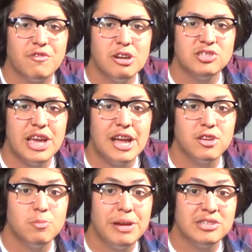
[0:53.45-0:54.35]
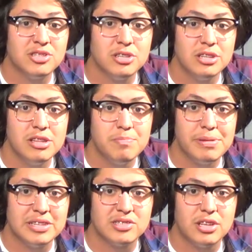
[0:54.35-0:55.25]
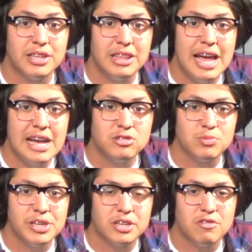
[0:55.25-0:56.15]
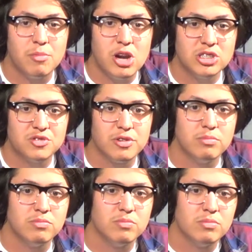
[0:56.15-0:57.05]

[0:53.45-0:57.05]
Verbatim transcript: first annual Pacer Olympics on the last week of March from